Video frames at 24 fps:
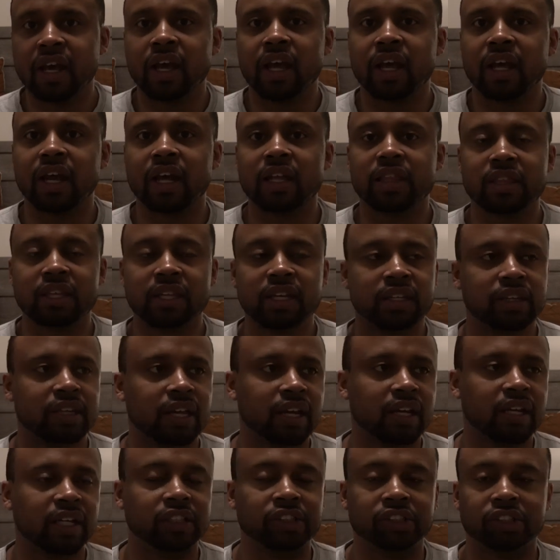And I think
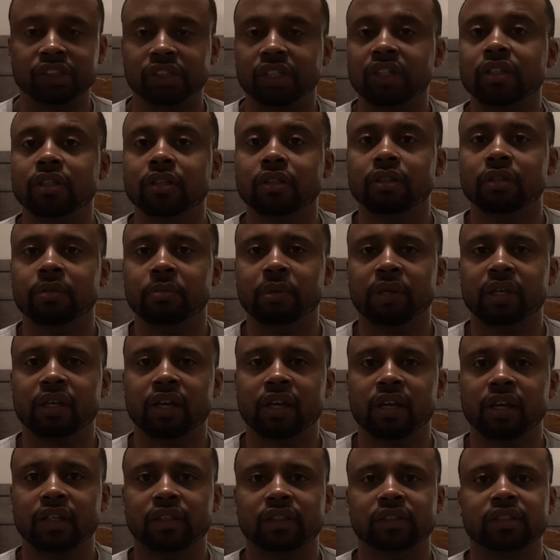that it shouldn't,
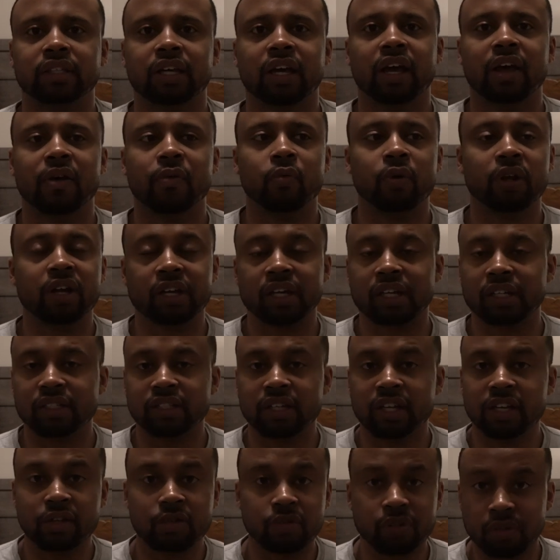because I want to
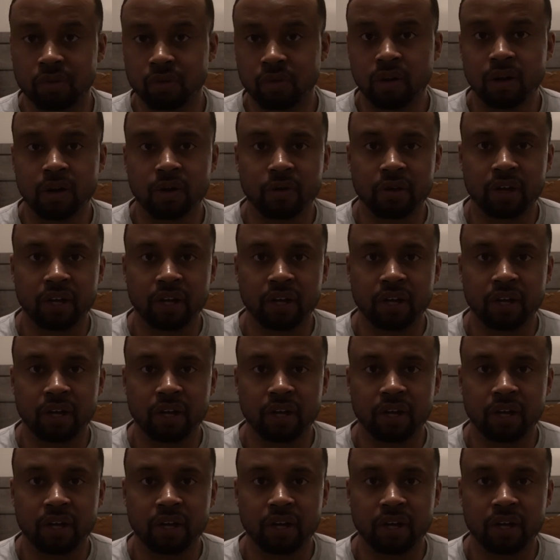continue to grow,